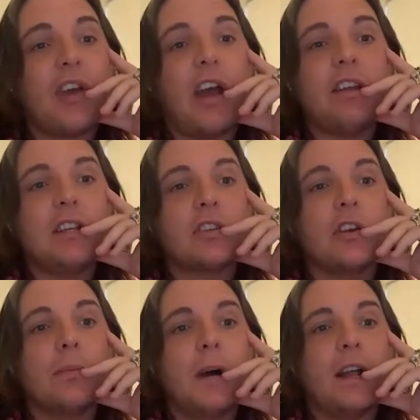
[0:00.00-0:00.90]
very
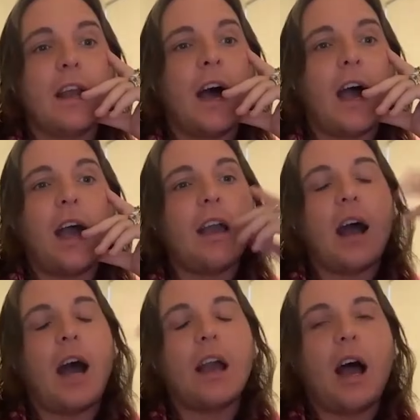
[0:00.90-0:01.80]
true, man.
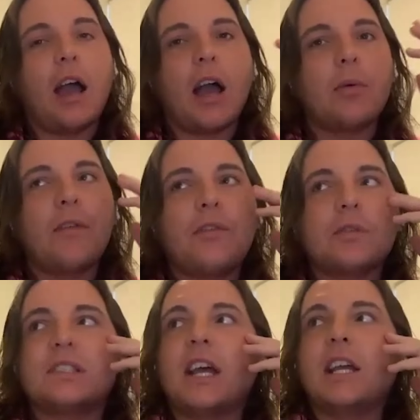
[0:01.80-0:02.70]
I went through
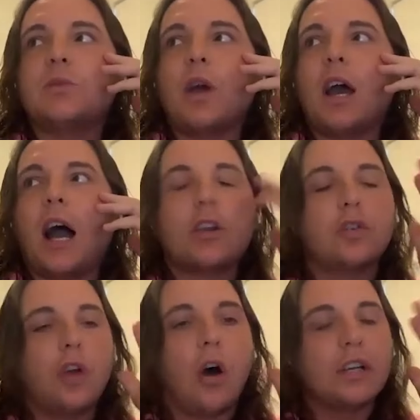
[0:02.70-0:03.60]
a stage where I
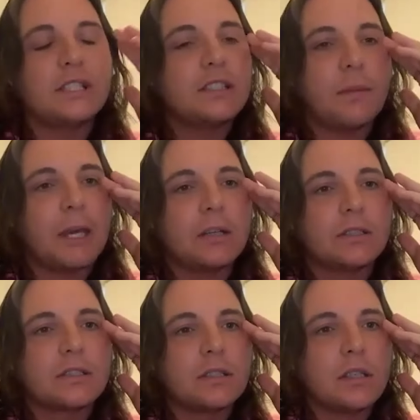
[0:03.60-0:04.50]
could not listen to the Beatles
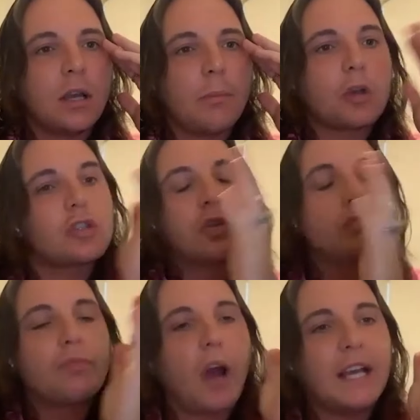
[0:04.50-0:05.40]
because I
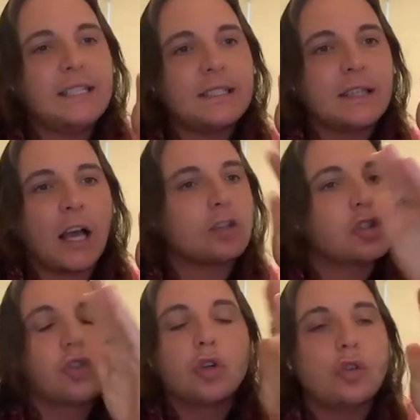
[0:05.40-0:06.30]
couldn't write. I
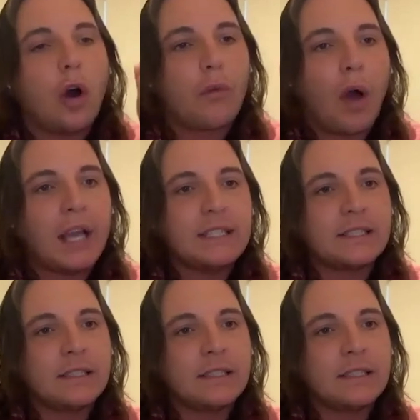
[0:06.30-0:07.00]
just could not write